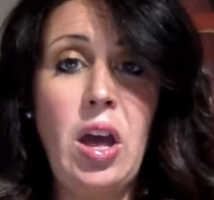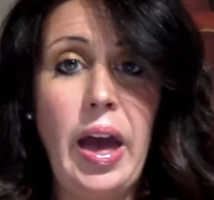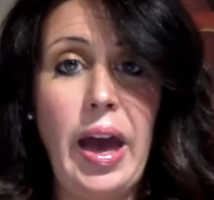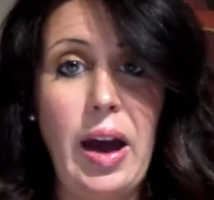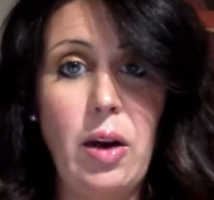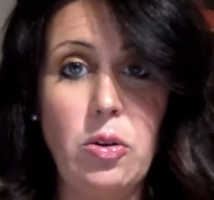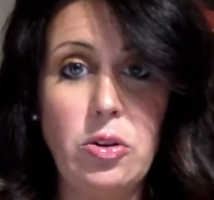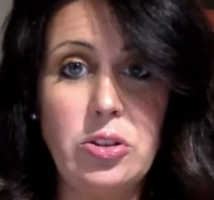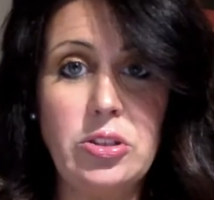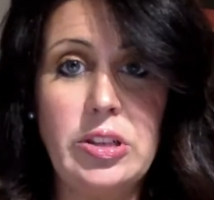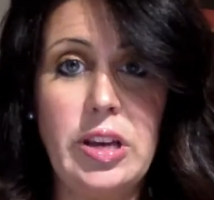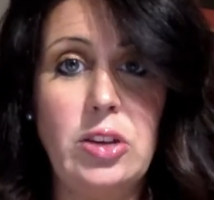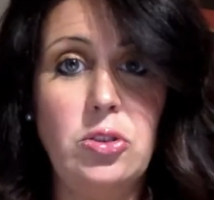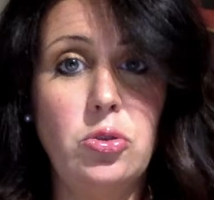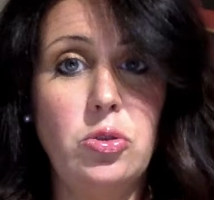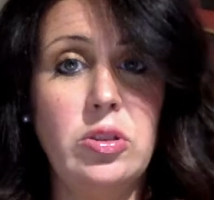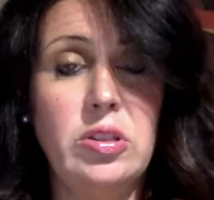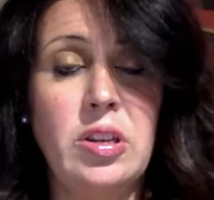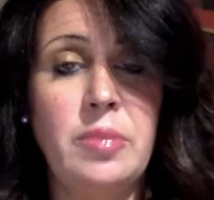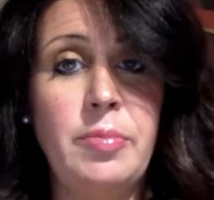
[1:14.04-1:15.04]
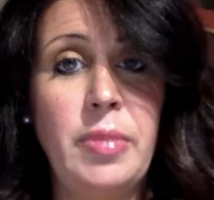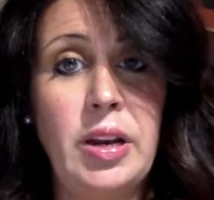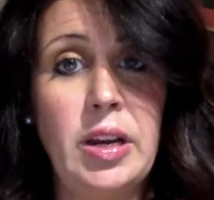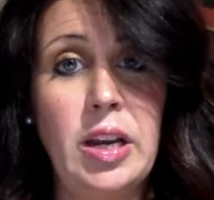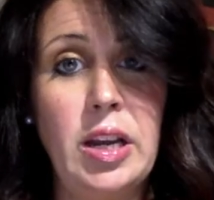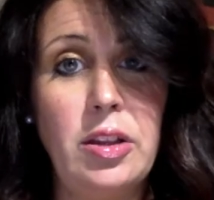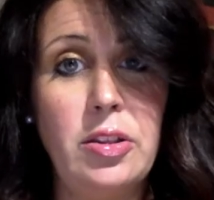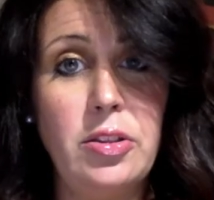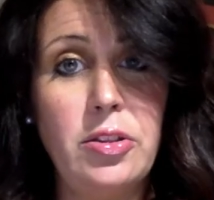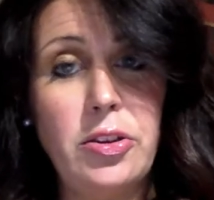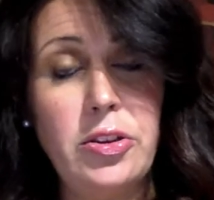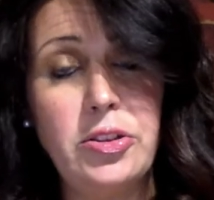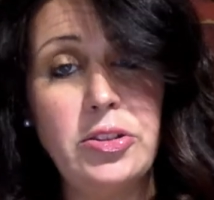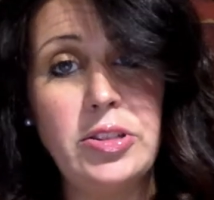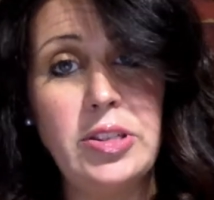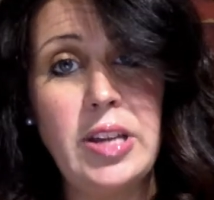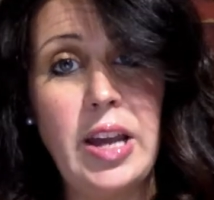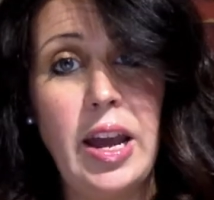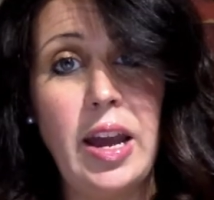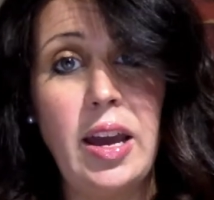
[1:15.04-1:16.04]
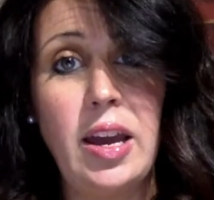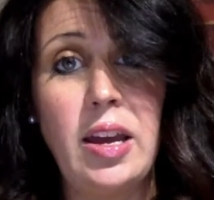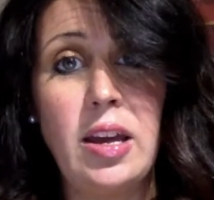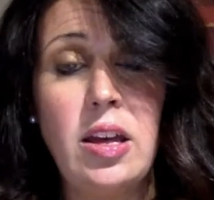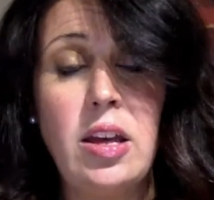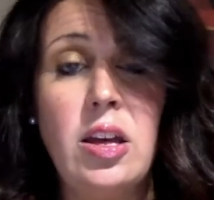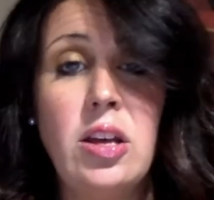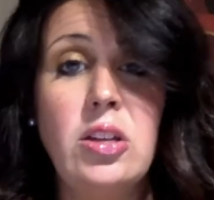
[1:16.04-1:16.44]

Our schedule is on Monday, Thursday.